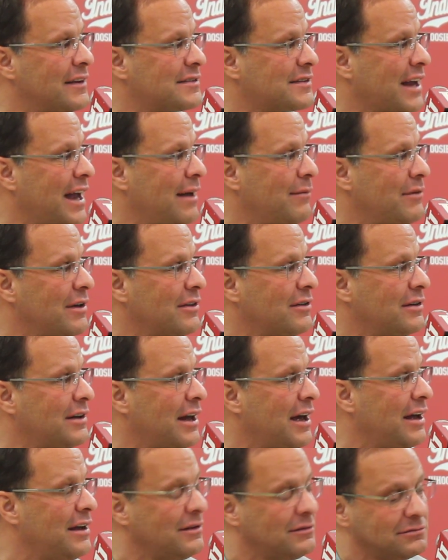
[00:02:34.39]
this game the other
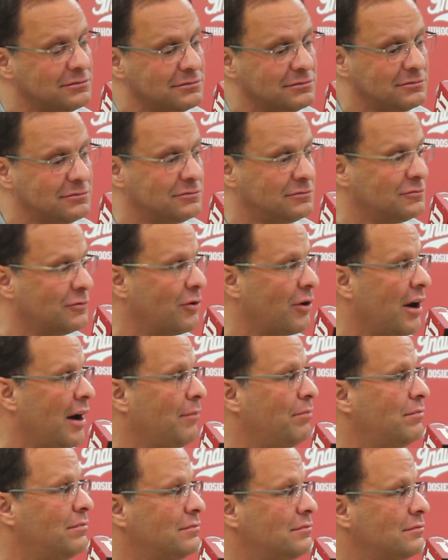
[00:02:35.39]
day, we're
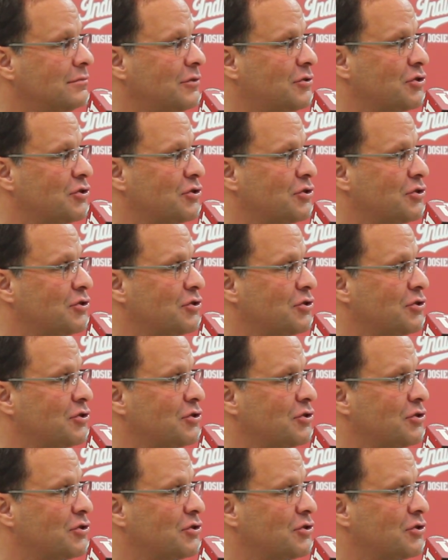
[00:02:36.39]
up.